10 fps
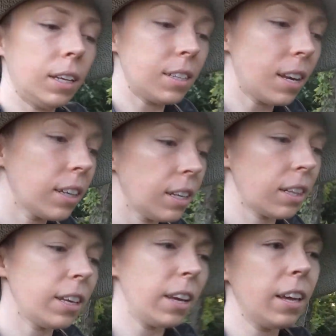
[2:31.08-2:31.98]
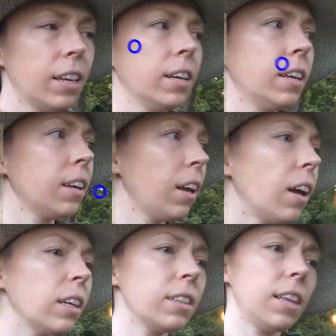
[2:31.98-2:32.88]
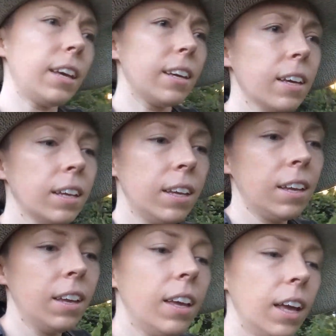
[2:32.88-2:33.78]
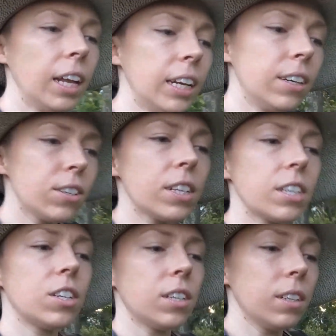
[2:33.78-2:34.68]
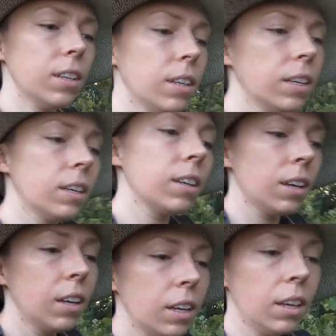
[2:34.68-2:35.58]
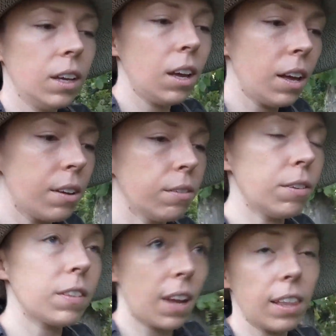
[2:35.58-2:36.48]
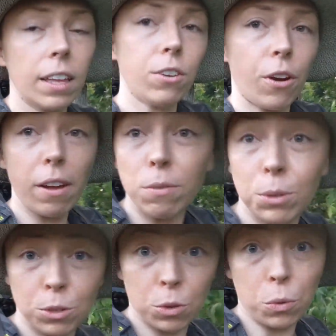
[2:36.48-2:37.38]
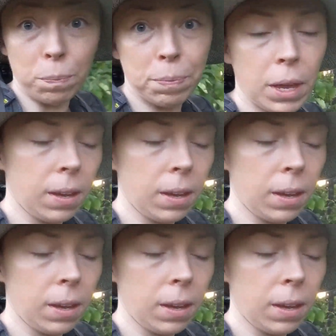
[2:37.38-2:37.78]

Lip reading: It's technically on like an intersection of Skyline Drive, which is cool.